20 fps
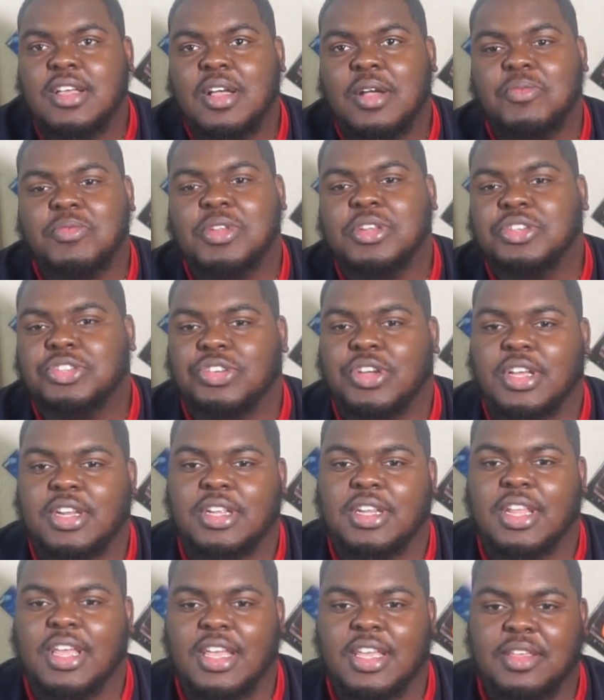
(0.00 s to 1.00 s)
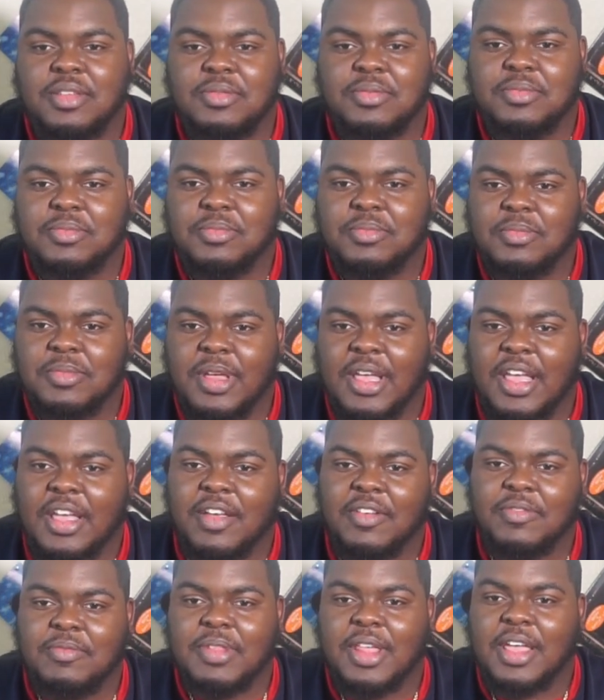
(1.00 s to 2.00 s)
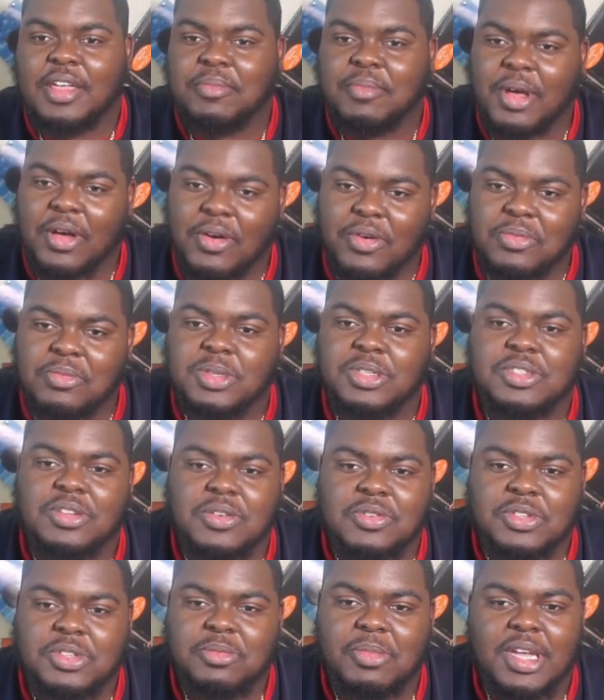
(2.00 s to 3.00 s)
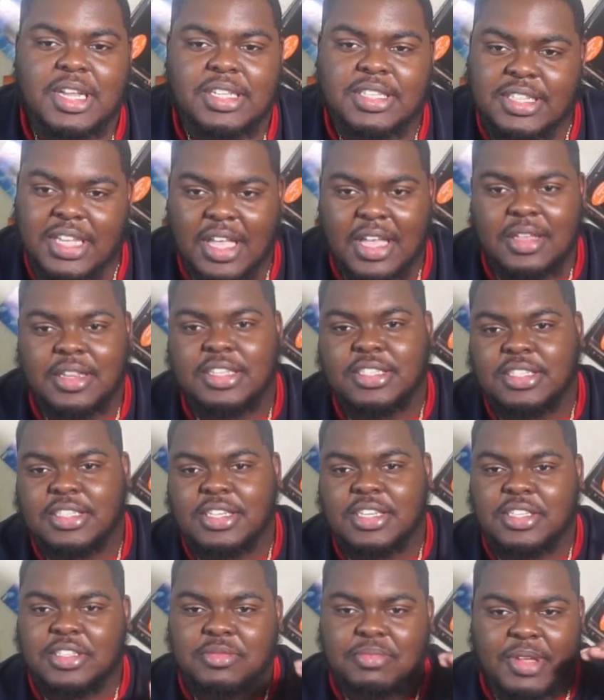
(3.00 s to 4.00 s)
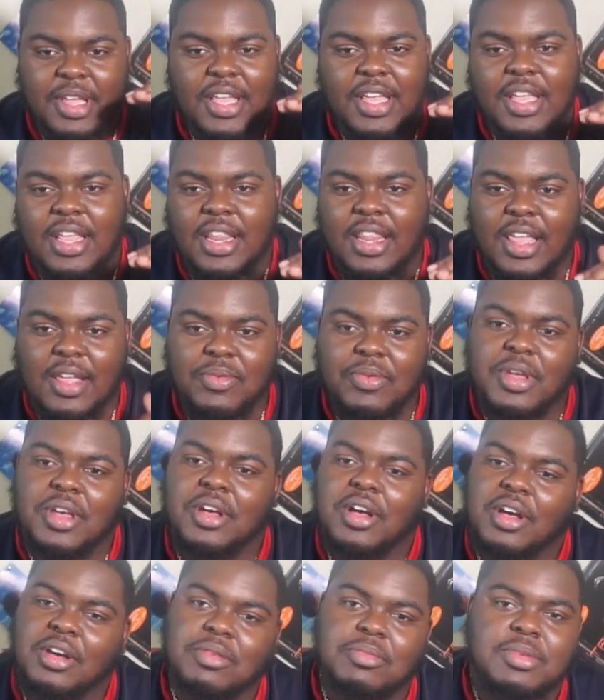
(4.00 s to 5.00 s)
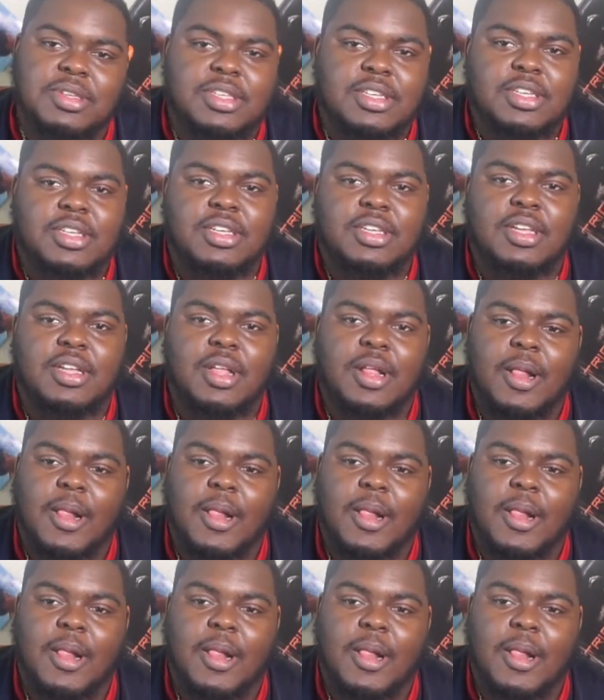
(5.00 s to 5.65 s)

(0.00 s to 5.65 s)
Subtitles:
I'm really trying to like have like my homies on. So by the time this shit expand, like we all be good.